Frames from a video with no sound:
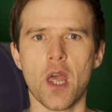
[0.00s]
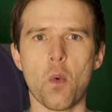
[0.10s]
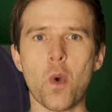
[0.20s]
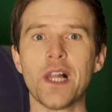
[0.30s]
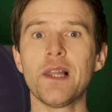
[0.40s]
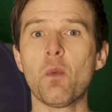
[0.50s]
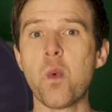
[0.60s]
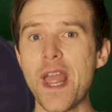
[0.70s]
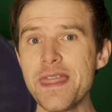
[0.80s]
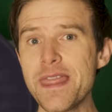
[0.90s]
Well,
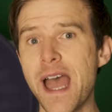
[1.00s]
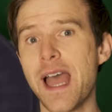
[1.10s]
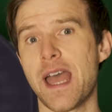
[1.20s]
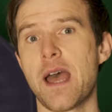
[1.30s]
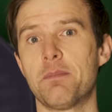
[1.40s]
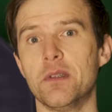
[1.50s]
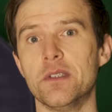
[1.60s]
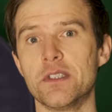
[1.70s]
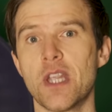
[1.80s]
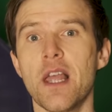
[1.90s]
when that
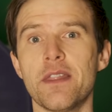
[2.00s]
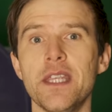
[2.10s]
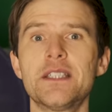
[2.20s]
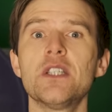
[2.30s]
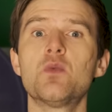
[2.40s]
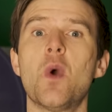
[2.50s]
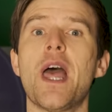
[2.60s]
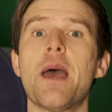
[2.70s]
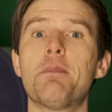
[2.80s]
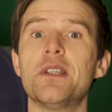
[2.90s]
happens, this is
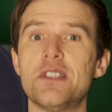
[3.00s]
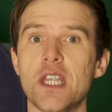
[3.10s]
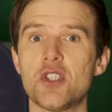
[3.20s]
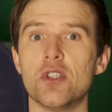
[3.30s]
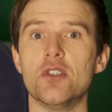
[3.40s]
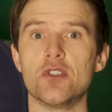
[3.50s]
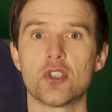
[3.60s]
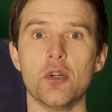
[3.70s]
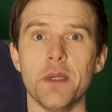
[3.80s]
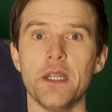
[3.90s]
where positions
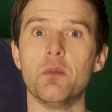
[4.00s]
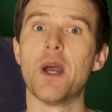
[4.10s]
come in and